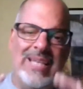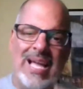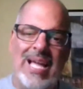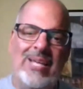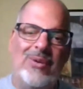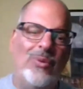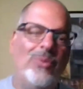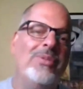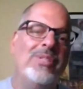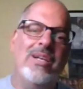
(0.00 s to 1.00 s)
not
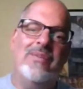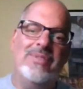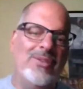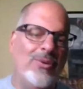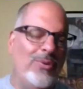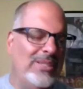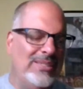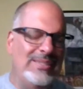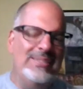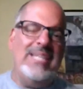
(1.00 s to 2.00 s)
old enough to know a
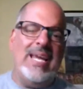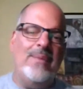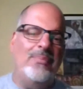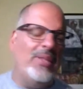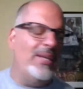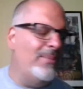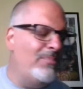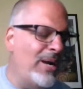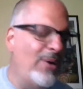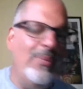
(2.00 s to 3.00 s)
damn thing
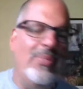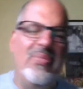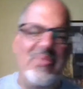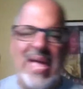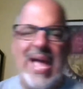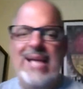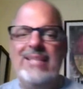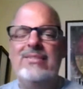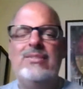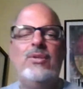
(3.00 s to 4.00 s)
about
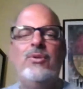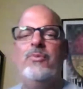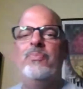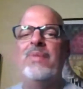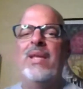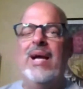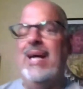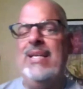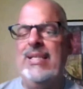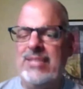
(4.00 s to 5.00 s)
that. So
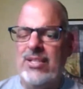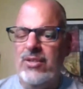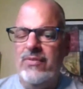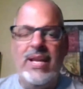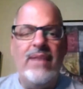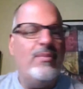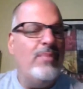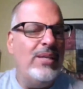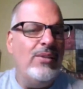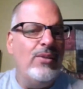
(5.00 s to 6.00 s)
I guess I don't even have to
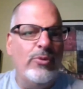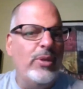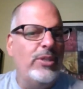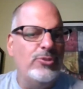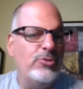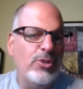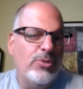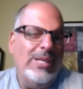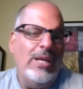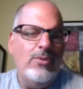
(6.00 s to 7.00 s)
make a Lone Ranger
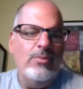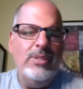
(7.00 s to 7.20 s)
joke now